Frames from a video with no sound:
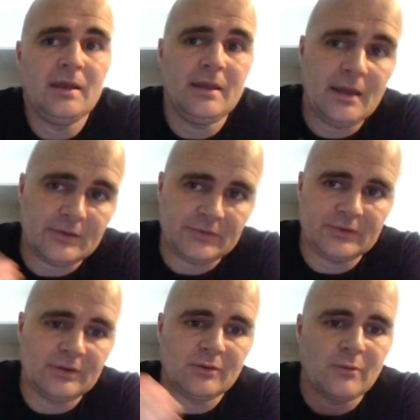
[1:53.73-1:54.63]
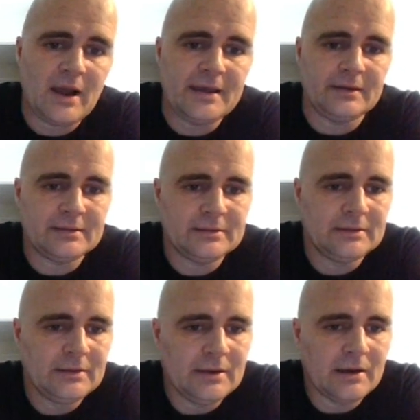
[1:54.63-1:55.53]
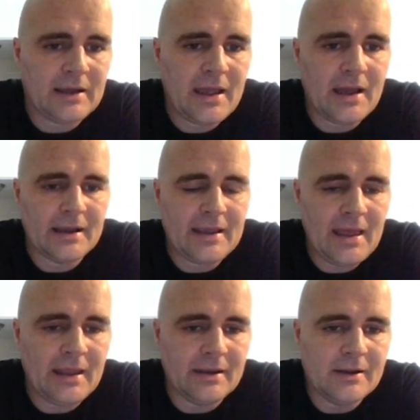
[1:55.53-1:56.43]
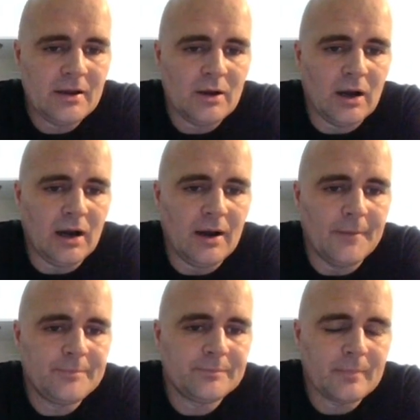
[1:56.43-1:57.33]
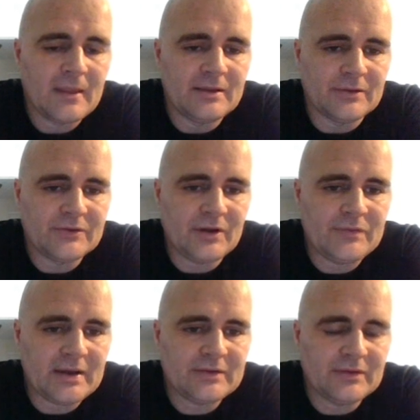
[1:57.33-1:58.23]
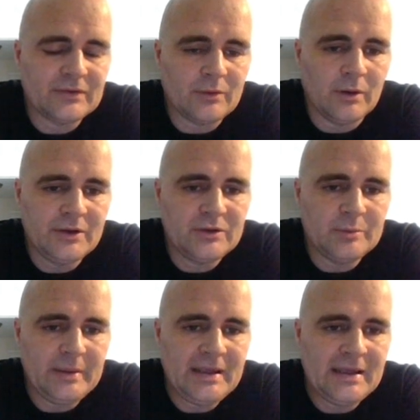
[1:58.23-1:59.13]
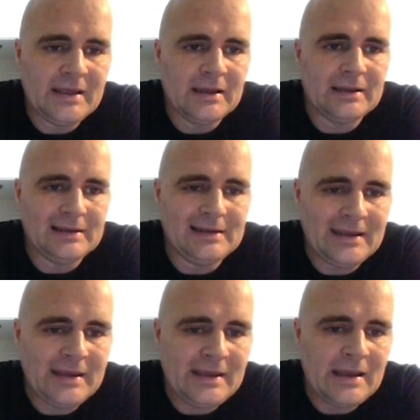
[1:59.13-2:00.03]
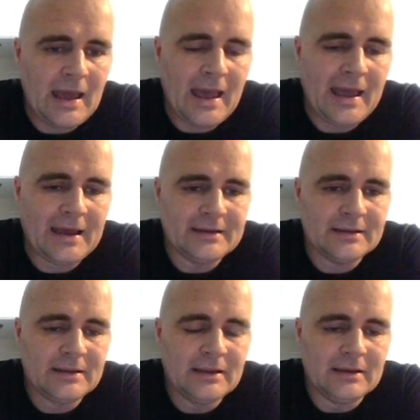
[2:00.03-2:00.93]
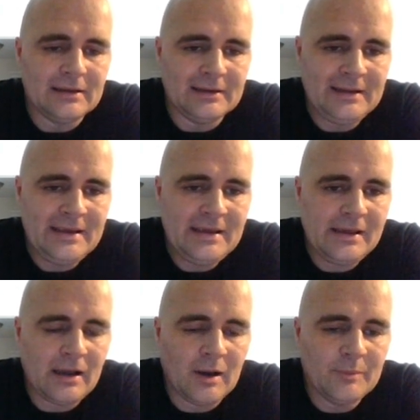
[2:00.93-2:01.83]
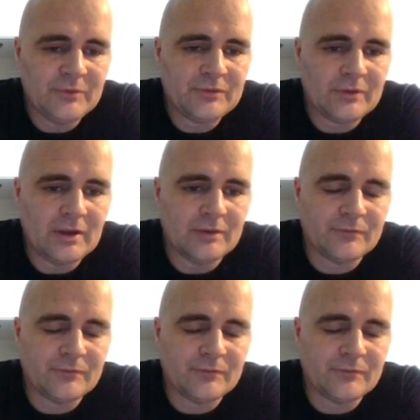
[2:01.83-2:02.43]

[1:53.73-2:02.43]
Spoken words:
Yes, right. Okay, again, the suffix is going to be li, and li comes, the